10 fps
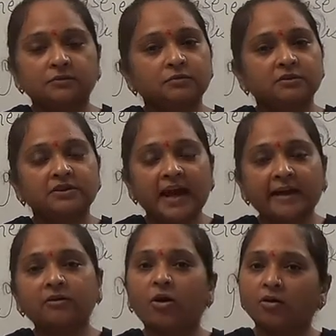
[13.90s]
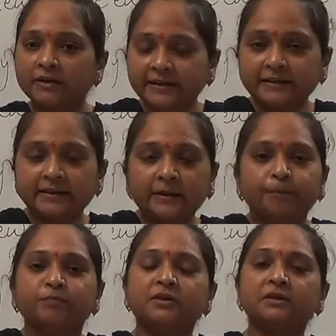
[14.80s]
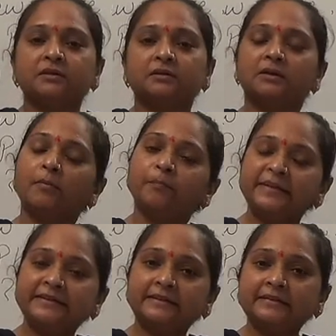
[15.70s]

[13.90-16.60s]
Jack already completed